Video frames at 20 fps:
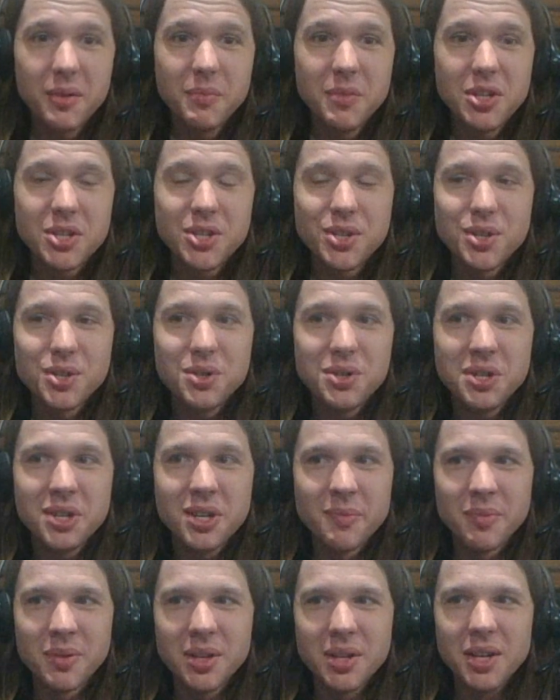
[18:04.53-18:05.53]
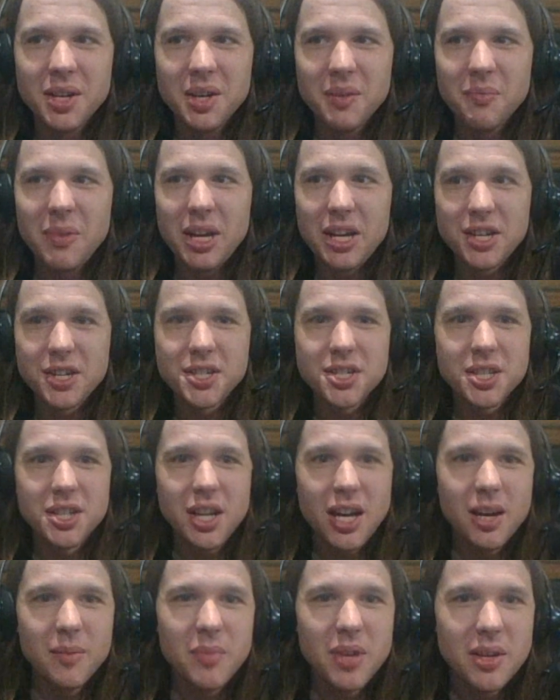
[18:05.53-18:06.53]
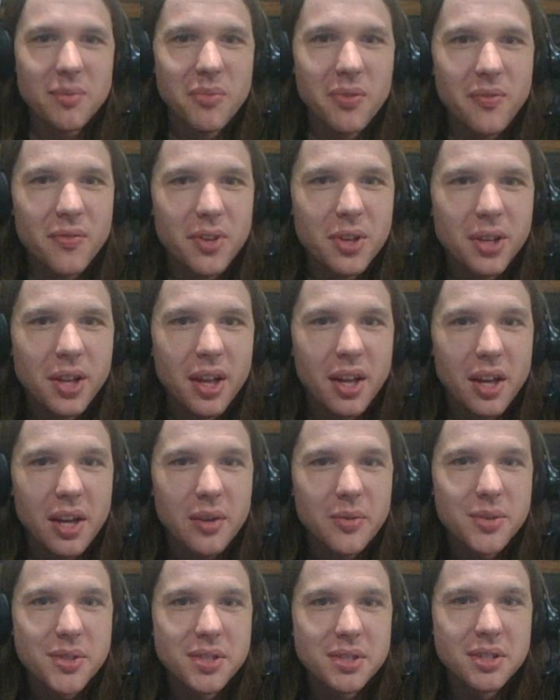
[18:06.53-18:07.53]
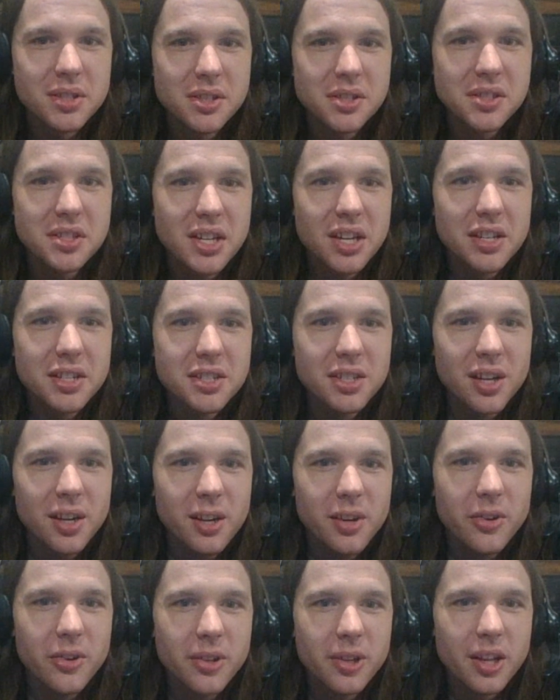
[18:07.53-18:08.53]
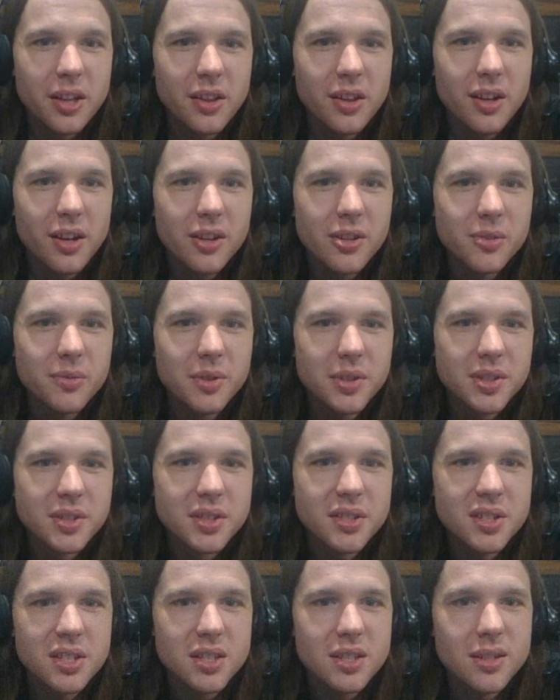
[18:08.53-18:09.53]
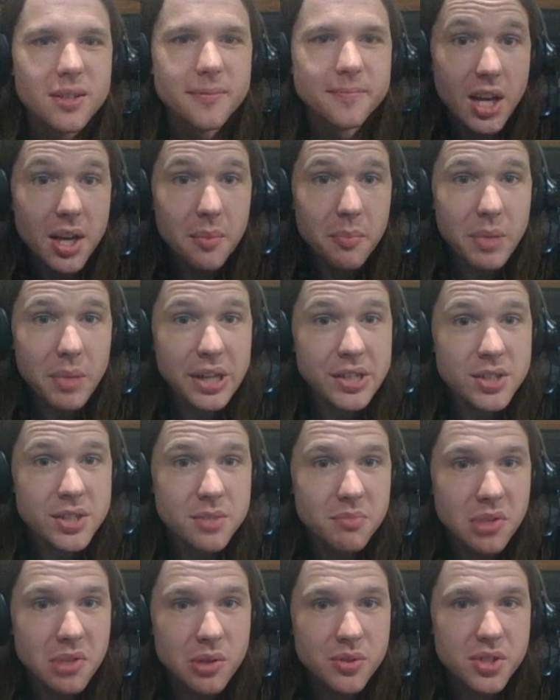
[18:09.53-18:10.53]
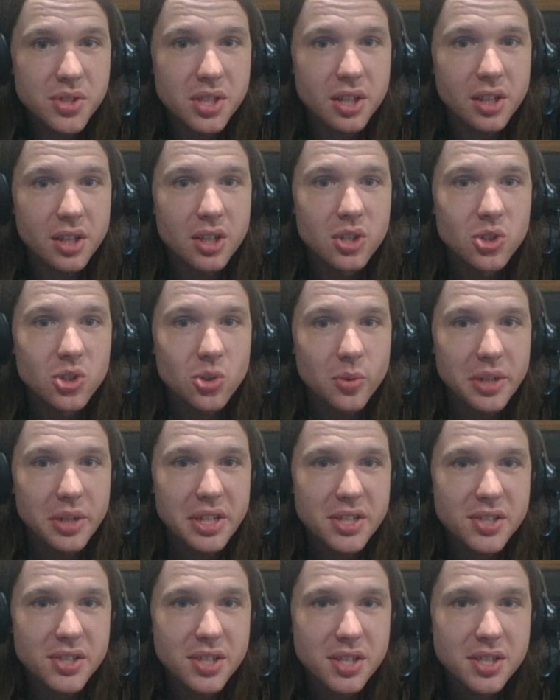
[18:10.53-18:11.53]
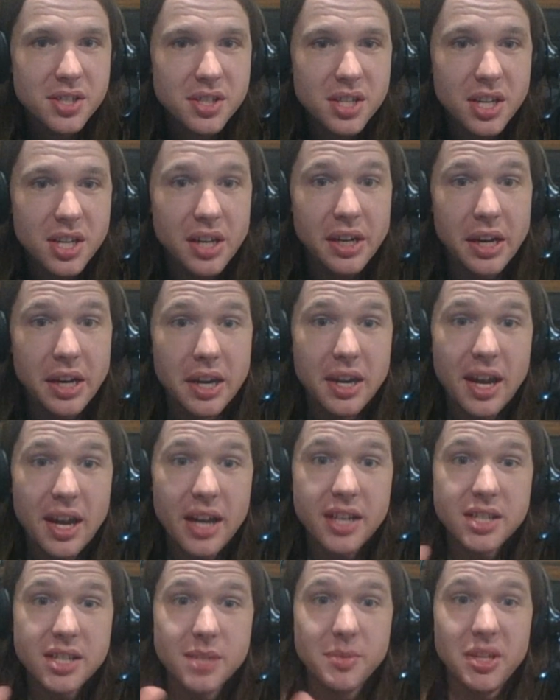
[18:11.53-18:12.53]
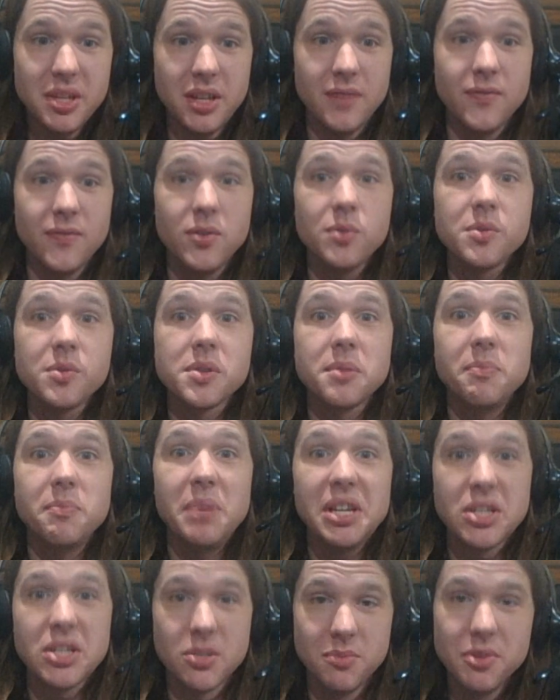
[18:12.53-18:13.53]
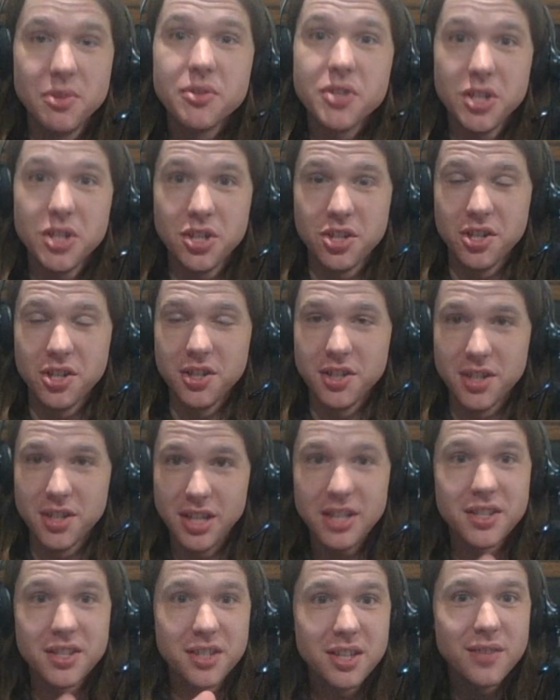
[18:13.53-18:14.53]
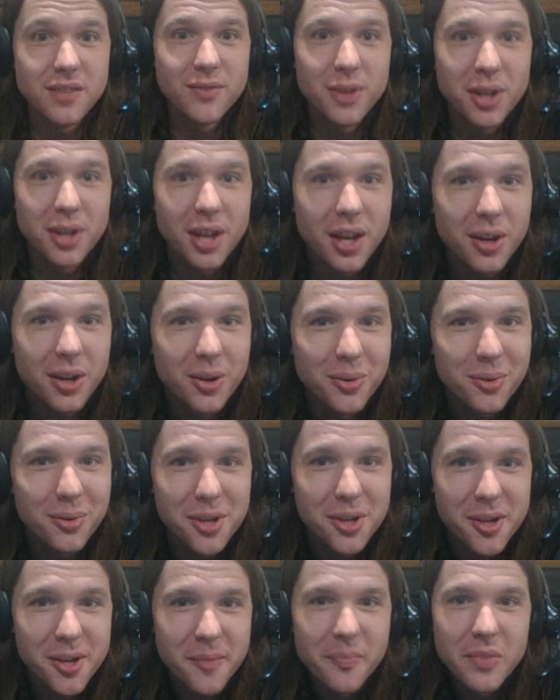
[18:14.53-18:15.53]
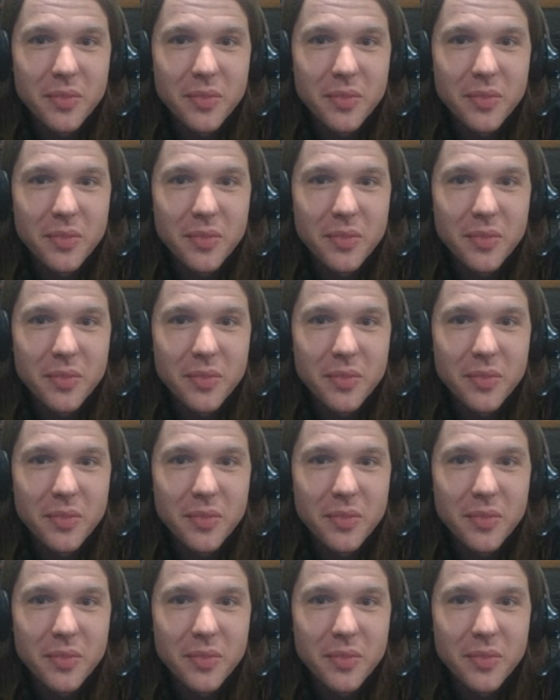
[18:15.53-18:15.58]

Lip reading: mission trip managed to not make me feel like I was dead tired like the other ones did. Best Music, 2016. Not to be confused with Best Musicians. That's a different category.